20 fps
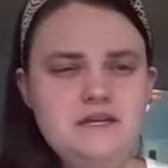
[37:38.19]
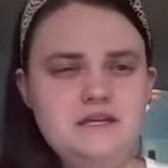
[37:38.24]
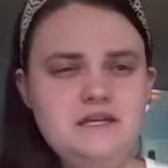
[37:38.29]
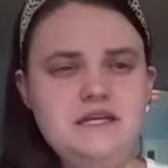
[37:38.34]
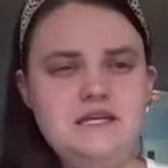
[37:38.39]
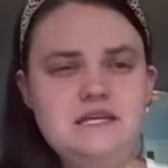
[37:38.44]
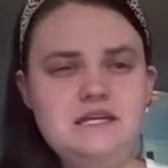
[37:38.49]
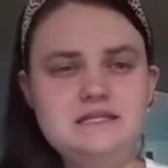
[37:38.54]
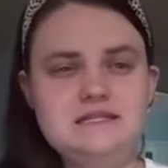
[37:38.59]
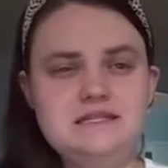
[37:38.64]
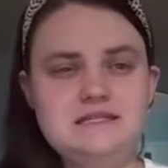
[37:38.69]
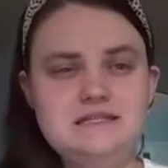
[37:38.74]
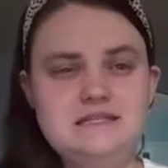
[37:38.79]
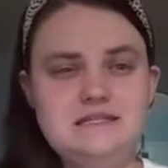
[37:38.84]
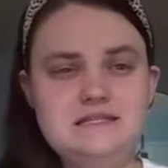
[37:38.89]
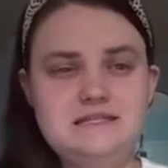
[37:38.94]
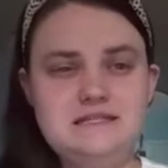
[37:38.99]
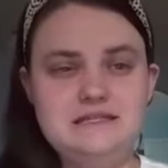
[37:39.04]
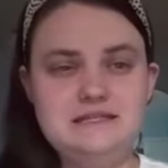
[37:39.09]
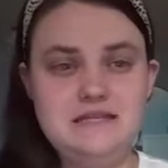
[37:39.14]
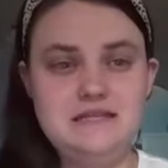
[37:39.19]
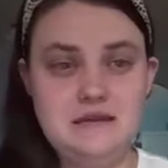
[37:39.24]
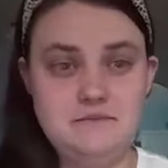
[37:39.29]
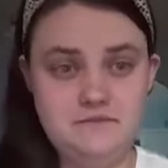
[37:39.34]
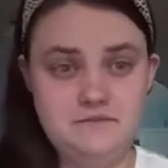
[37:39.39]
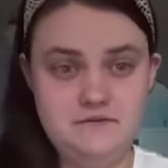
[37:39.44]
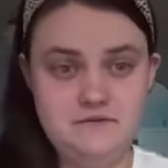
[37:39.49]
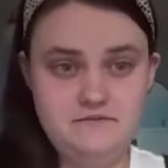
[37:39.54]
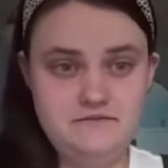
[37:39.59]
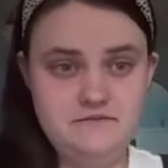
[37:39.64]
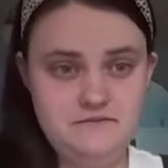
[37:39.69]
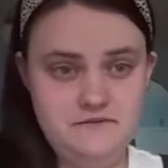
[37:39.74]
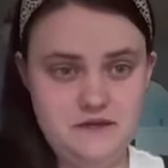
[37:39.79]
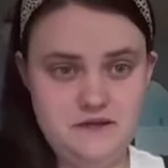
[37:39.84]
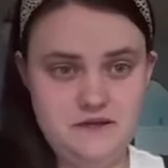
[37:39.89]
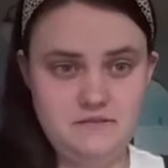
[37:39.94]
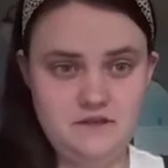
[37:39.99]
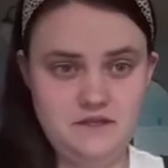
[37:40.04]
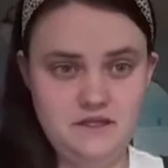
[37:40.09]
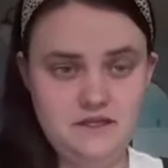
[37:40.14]
any step
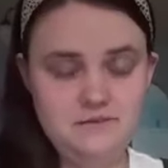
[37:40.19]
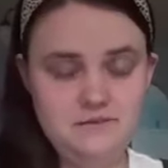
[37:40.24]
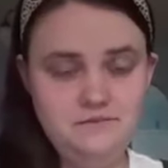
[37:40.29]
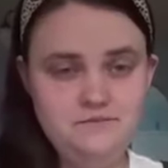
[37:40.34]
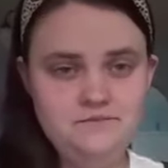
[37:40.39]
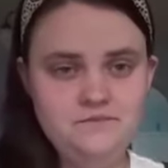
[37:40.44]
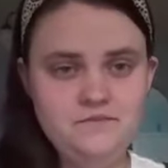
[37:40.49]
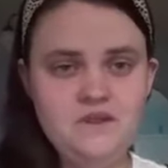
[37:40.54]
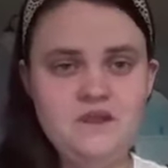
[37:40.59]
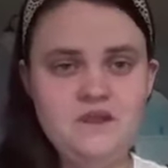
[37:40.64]
family,